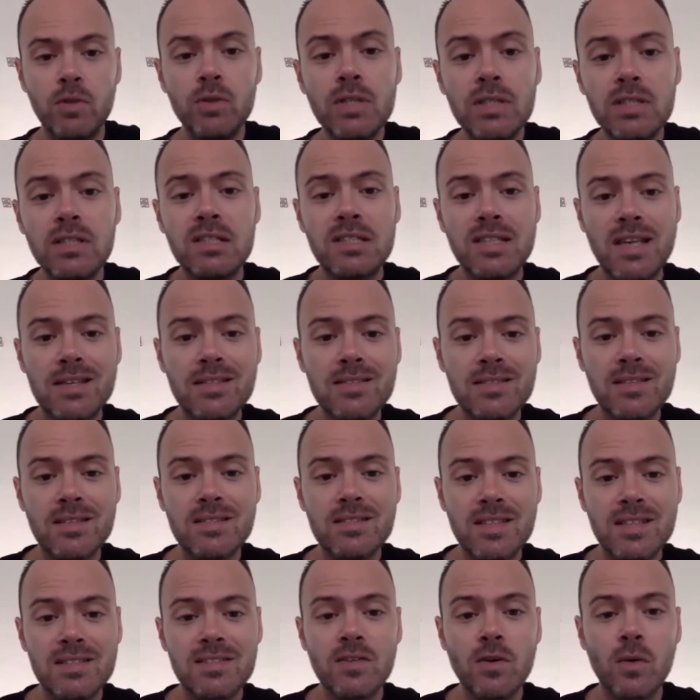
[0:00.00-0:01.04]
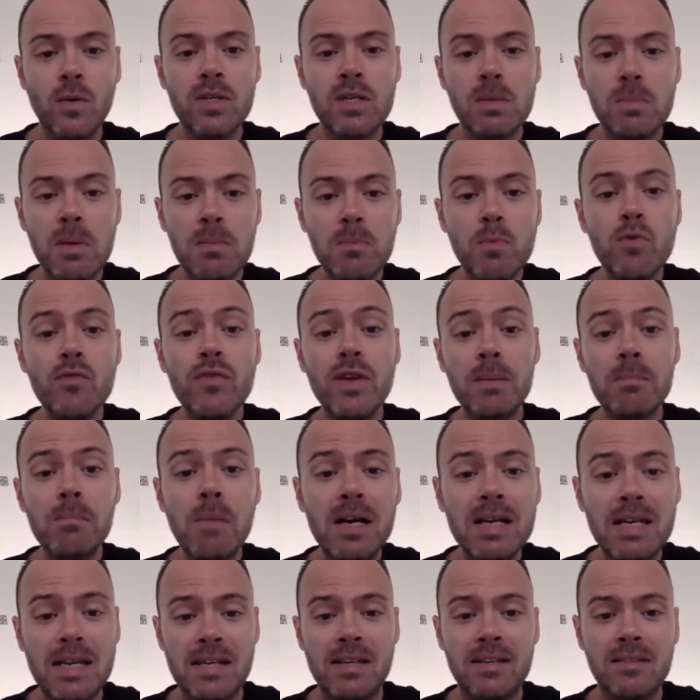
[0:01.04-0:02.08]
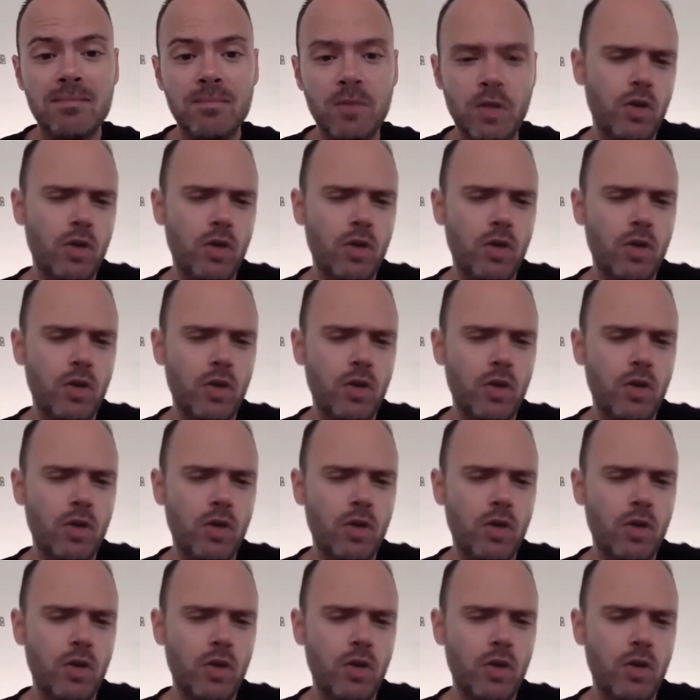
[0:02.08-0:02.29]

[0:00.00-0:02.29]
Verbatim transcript: You need to test this. It's going to be moving money.